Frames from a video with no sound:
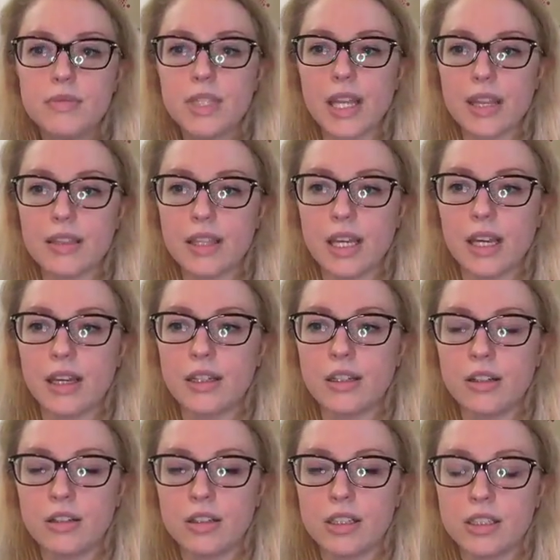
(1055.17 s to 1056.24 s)
and that
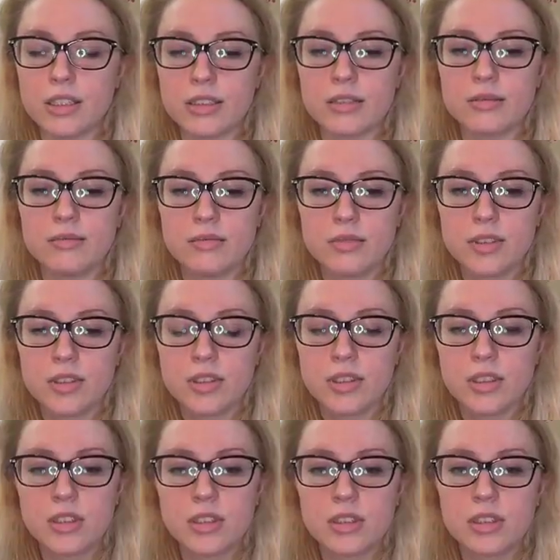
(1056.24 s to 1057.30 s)
our
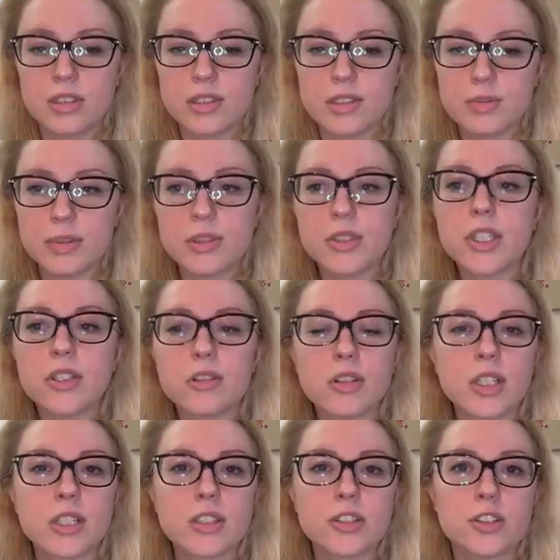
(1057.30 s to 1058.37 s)
spirit
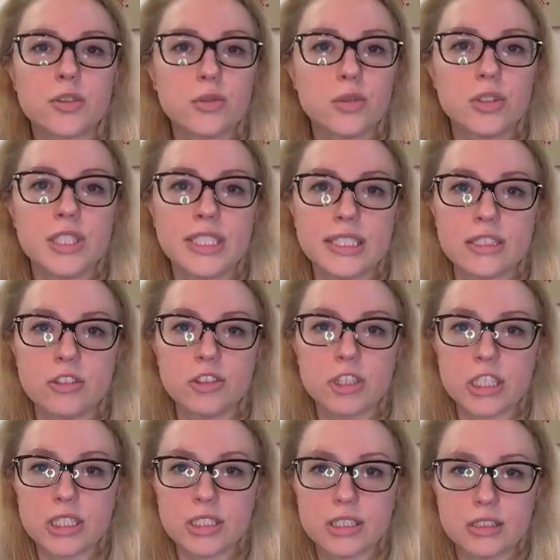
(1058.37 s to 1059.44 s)
or our soul doesn't
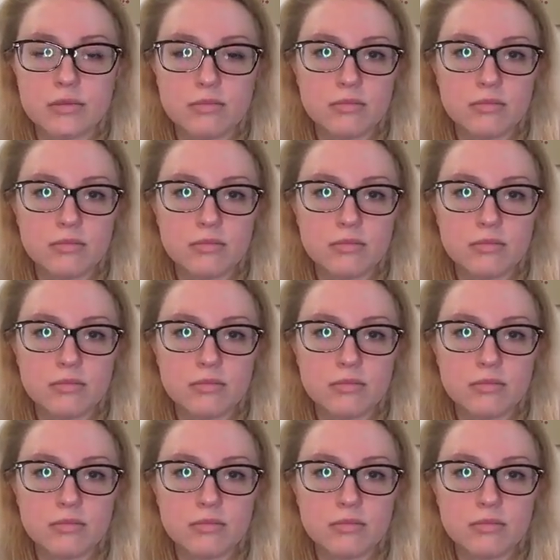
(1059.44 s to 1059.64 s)
just